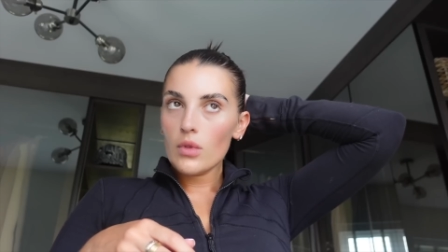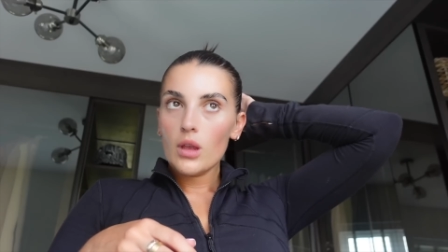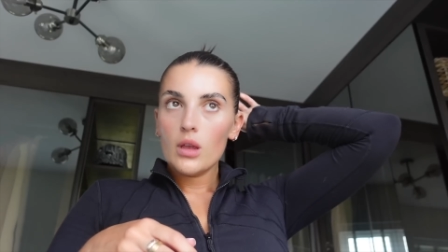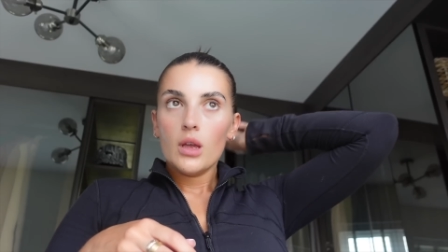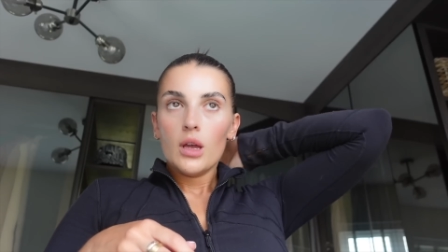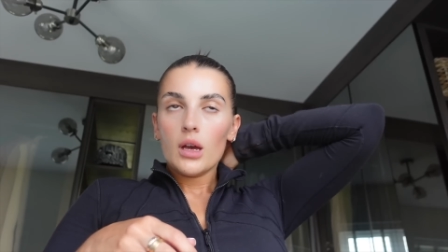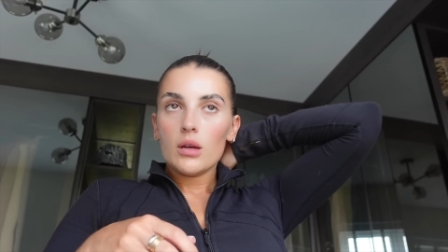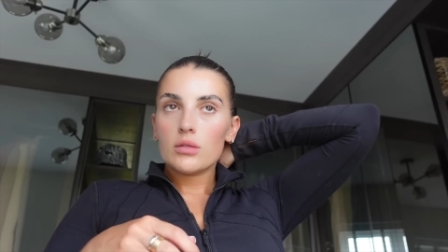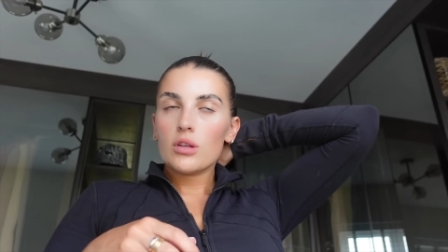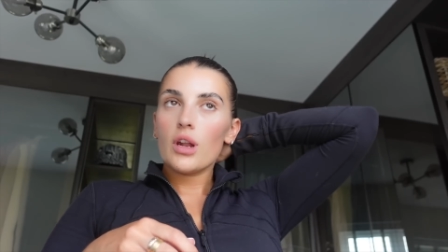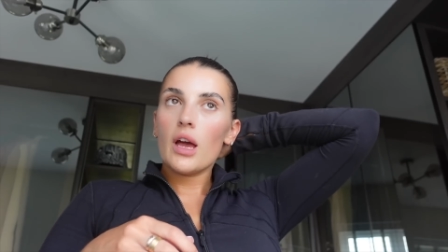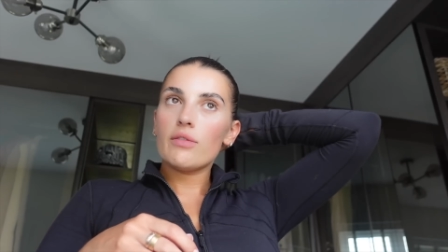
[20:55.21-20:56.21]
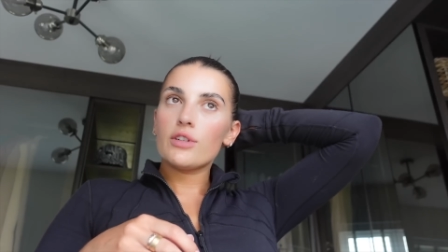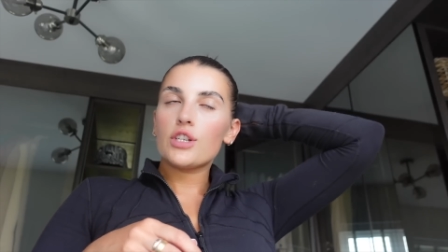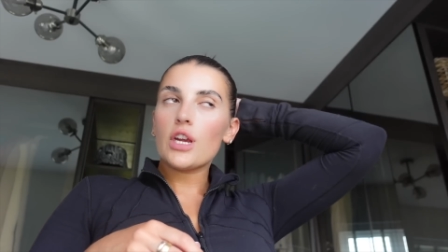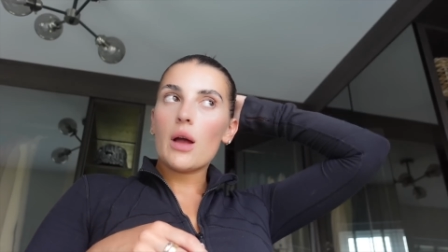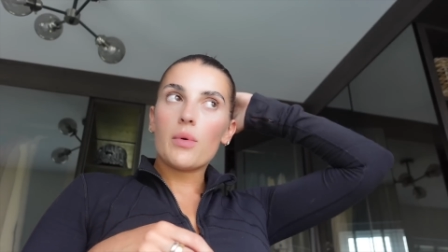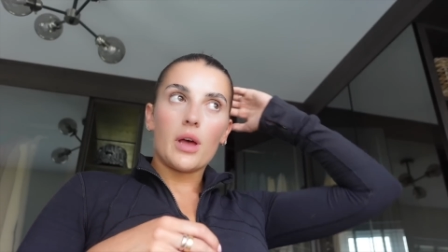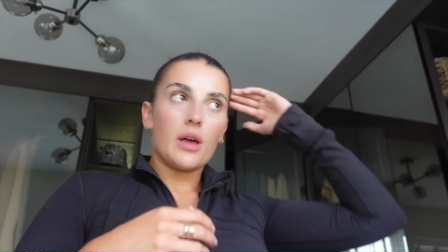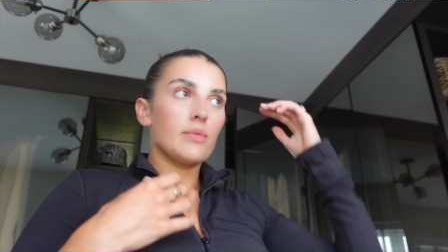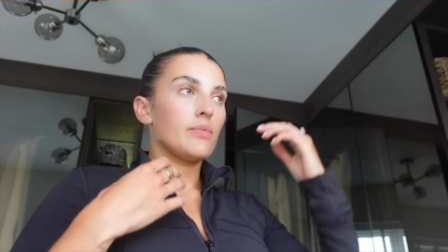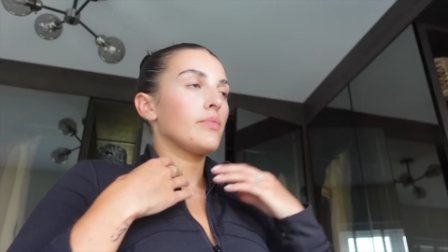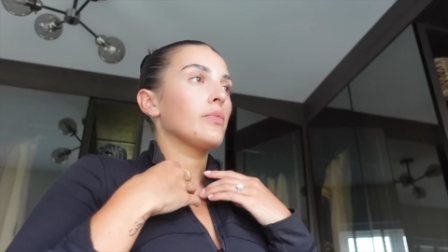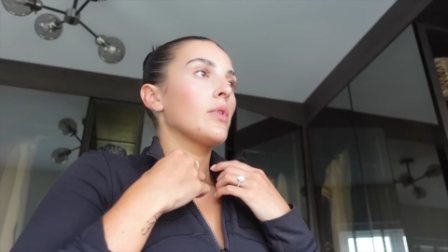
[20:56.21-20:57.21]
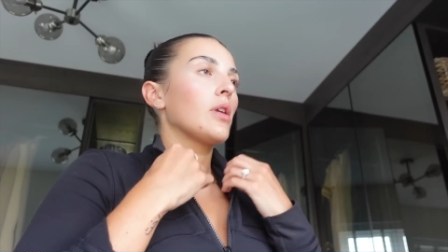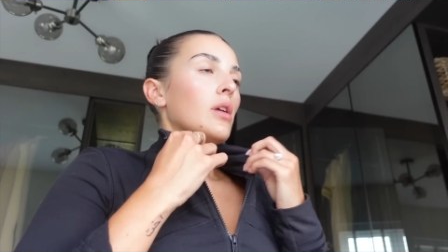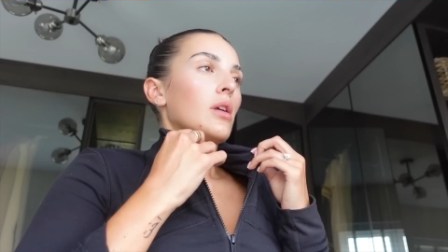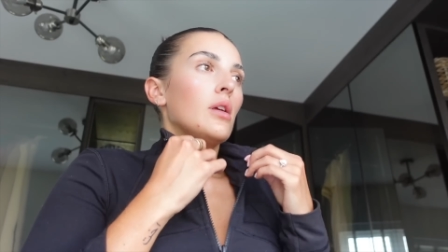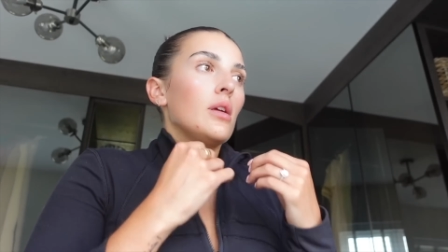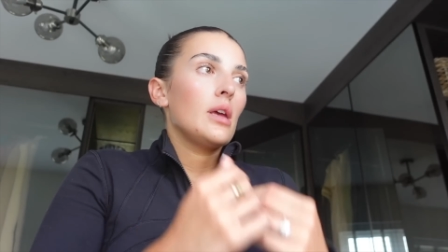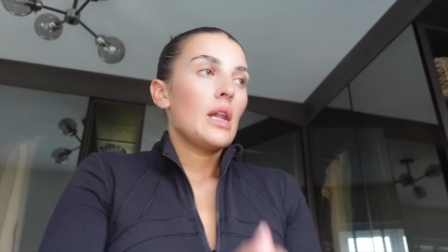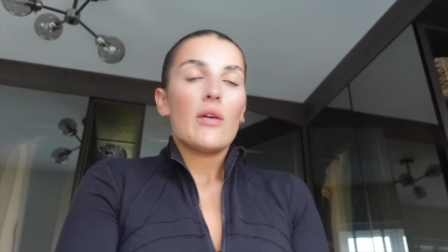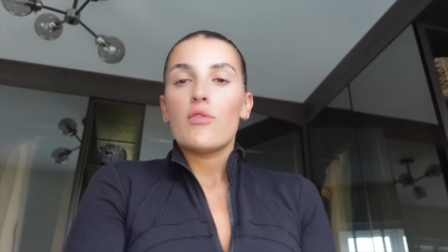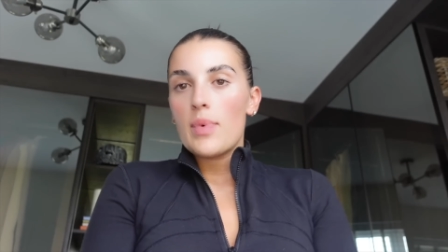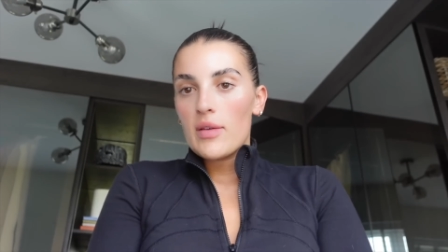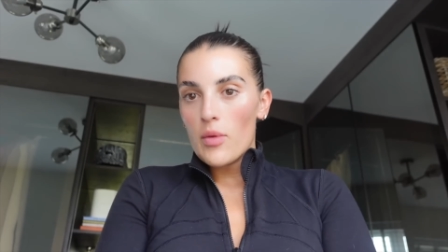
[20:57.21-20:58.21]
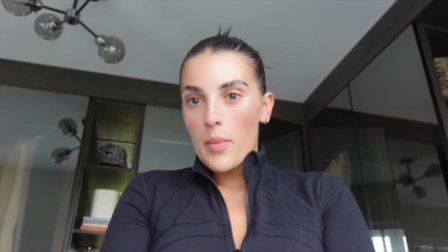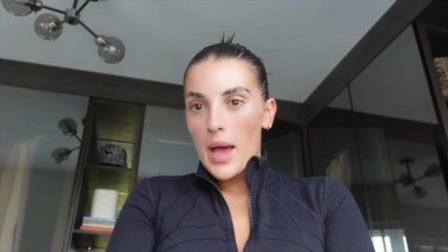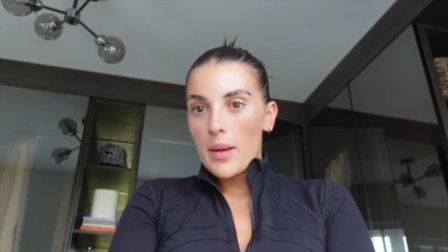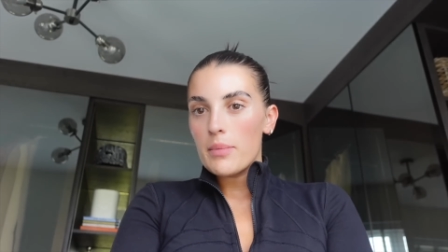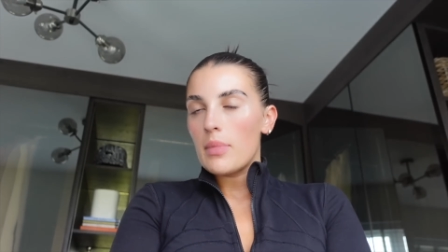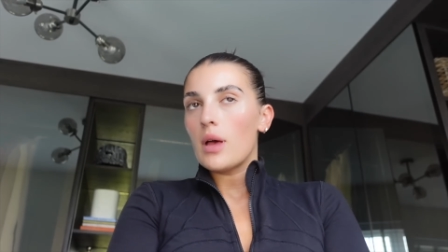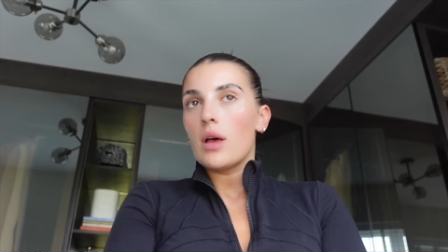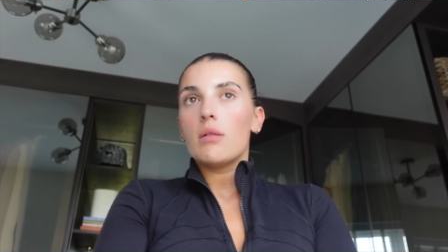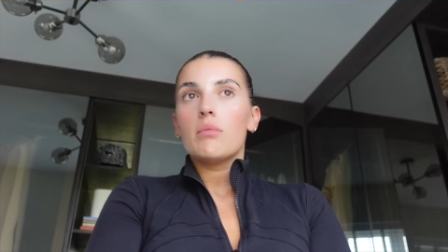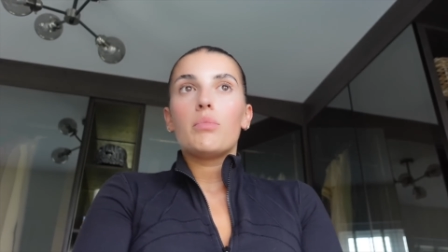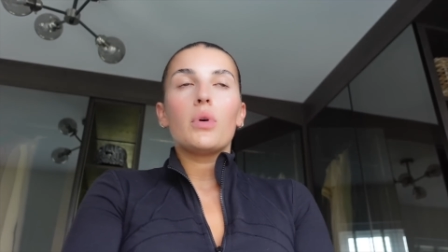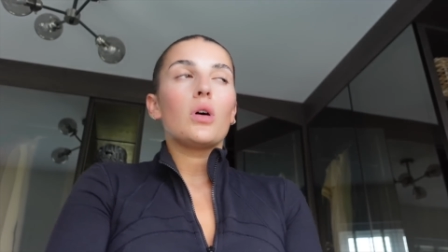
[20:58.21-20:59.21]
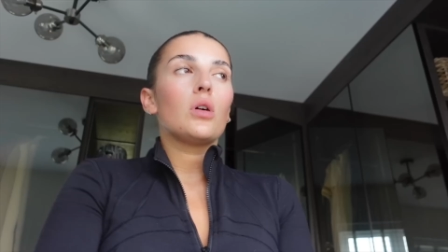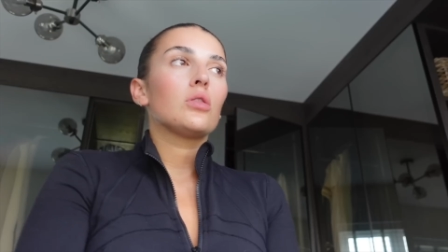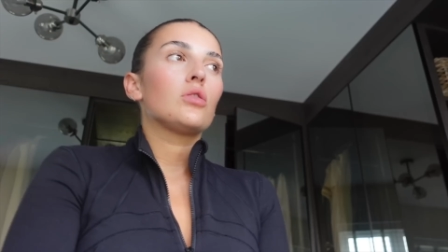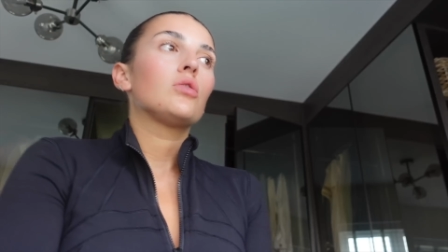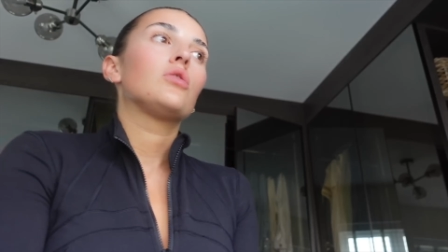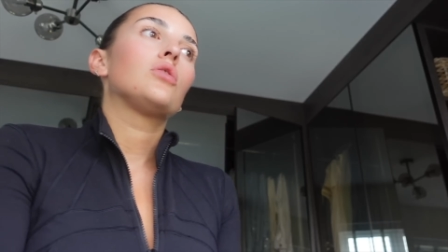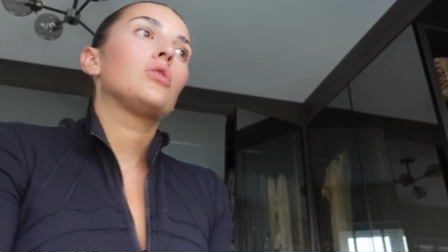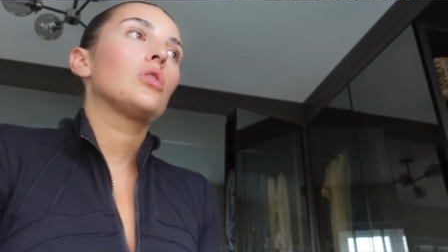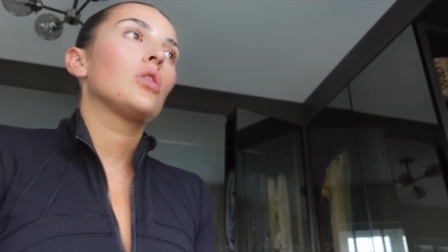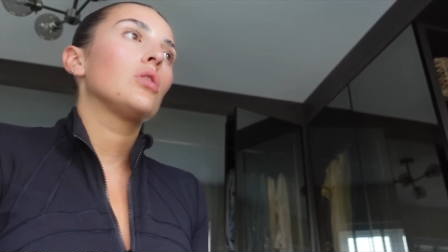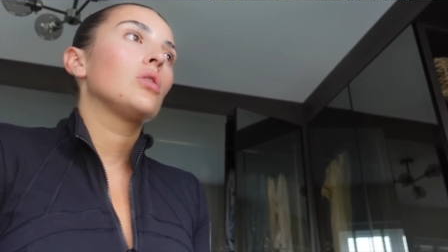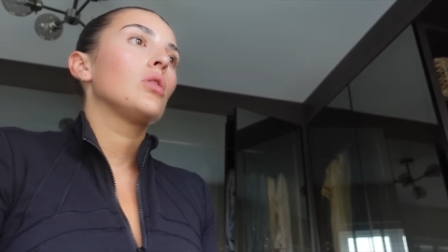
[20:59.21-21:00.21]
I was going to have a shower and have a bit of a pamper, but